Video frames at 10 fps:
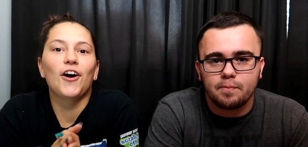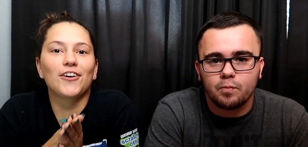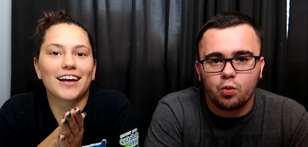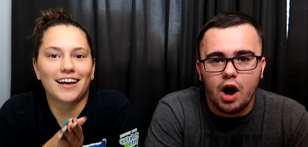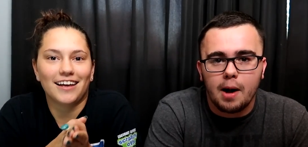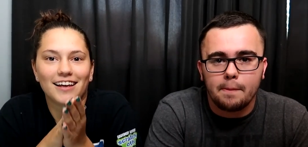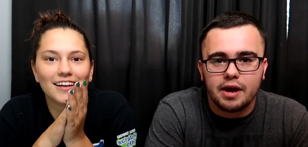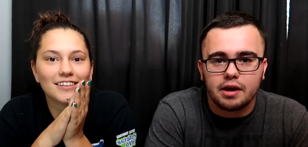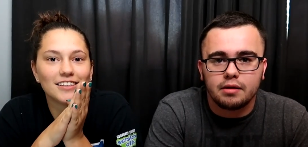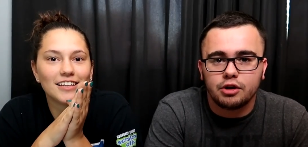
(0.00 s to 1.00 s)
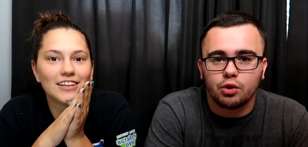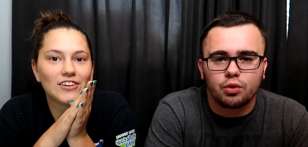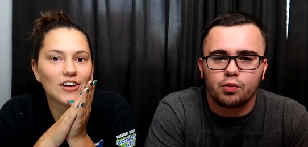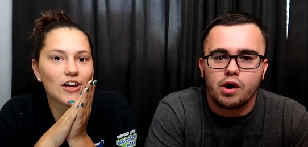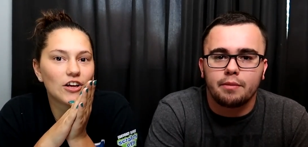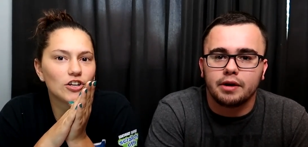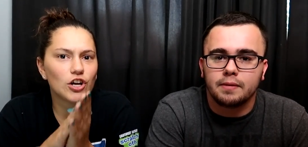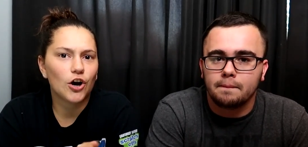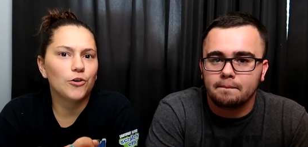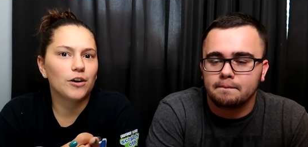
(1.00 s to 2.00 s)
Speaker 1: Okay. Rob me. No, don't rob me.
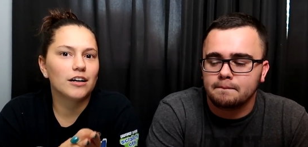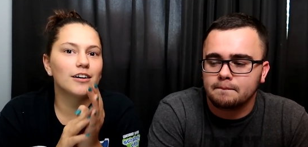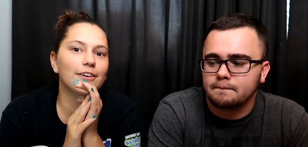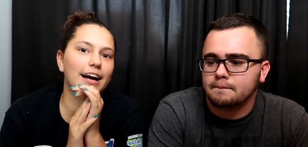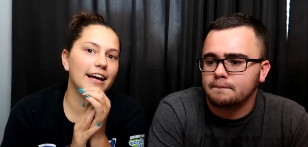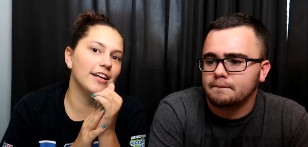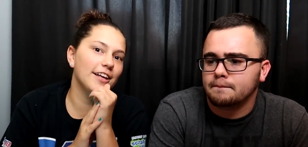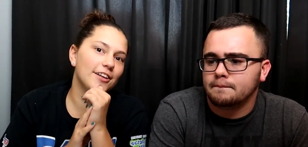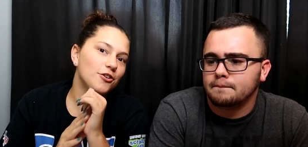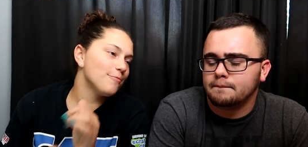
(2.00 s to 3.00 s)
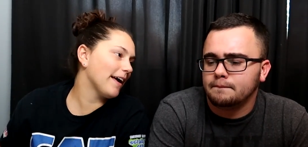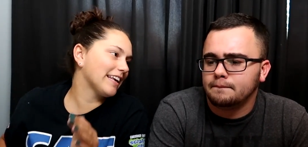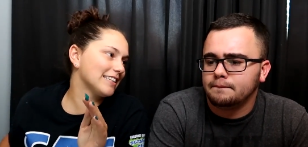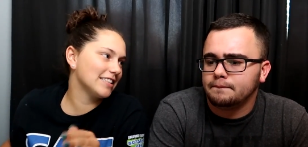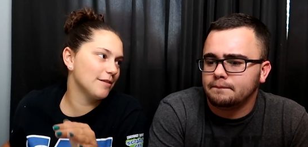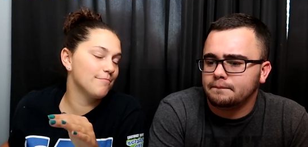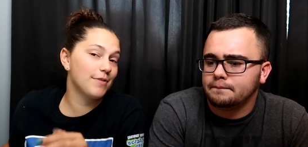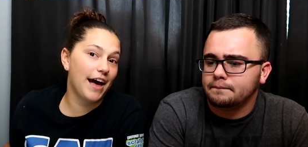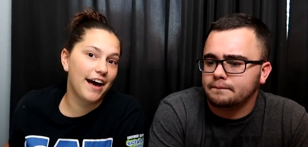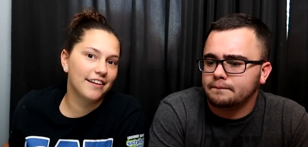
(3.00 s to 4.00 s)
Speaker 2: No, okay. You make it
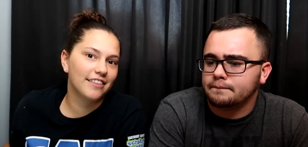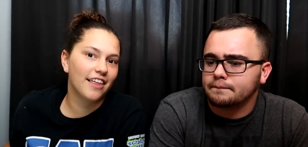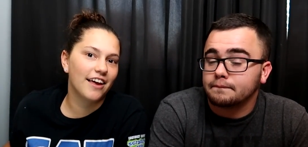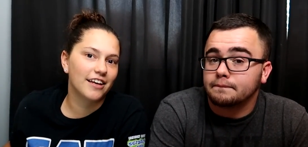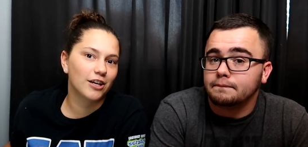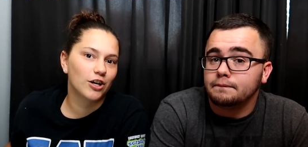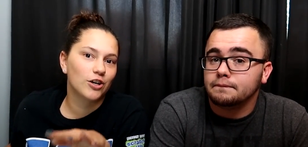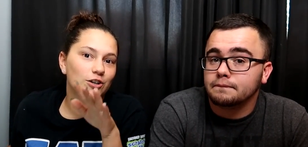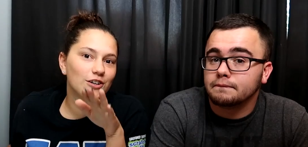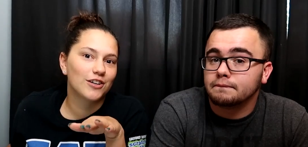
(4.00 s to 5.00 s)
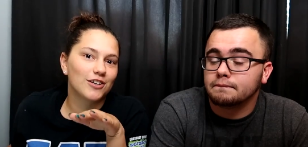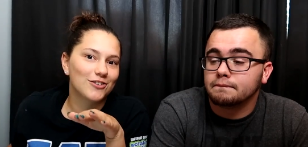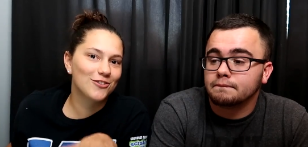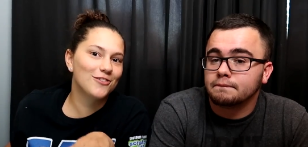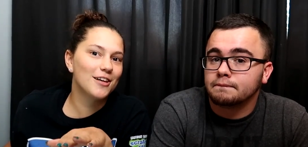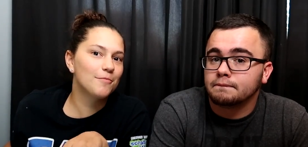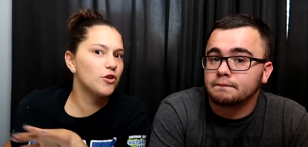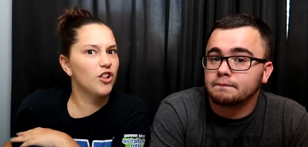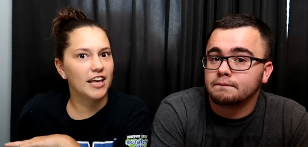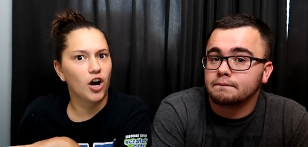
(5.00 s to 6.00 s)
seem bad. Like, to
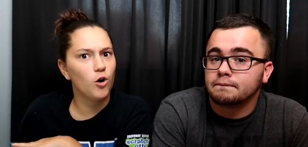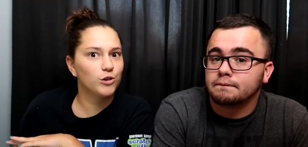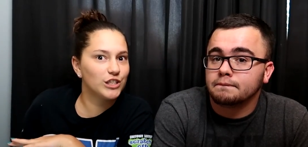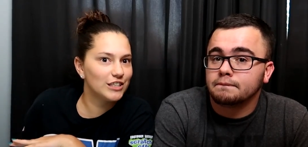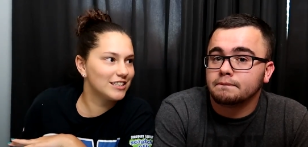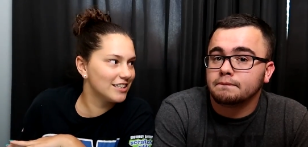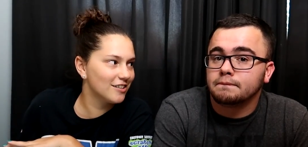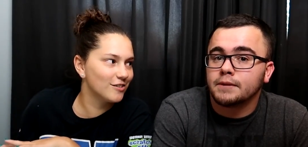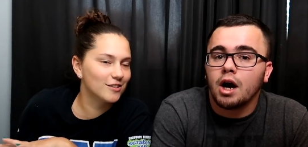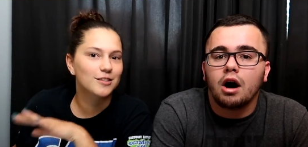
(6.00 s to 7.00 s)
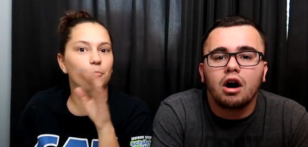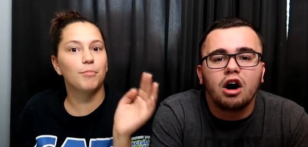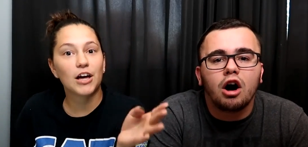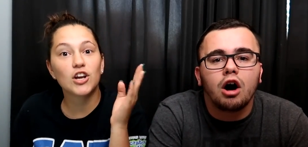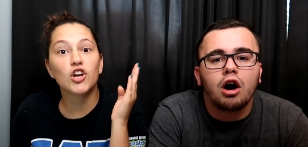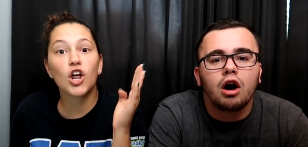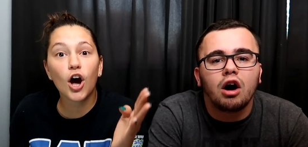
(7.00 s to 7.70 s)
them, they're like, oh, she steals. Oh. But